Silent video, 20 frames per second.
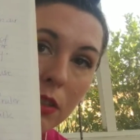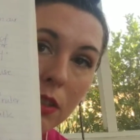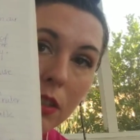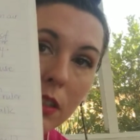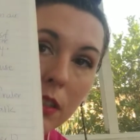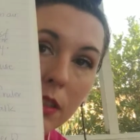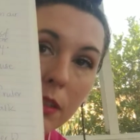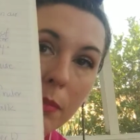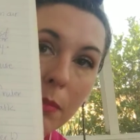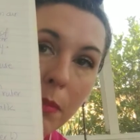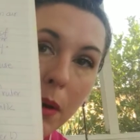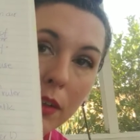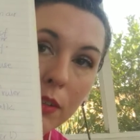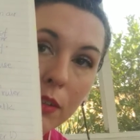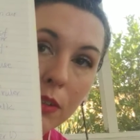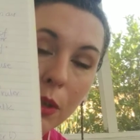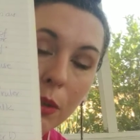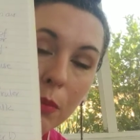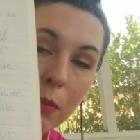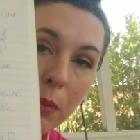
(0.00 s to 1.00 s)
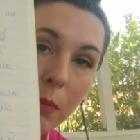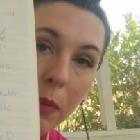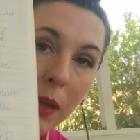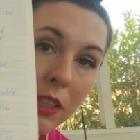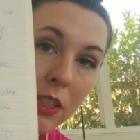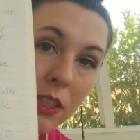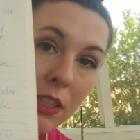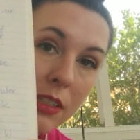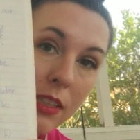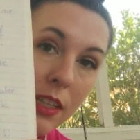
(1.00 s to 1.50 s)
are the model notebook
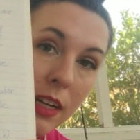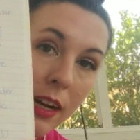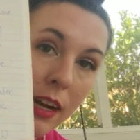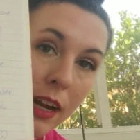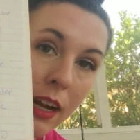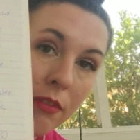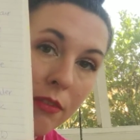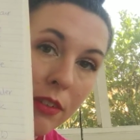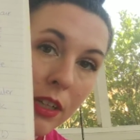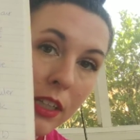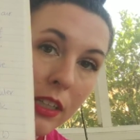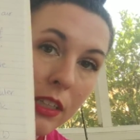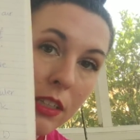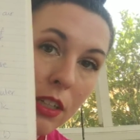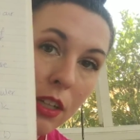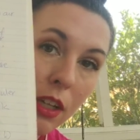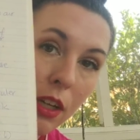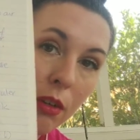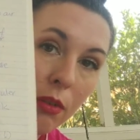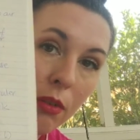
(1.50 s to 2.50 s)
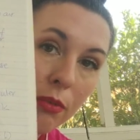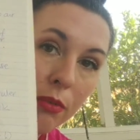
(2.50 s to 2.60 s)
pages that I have ready to go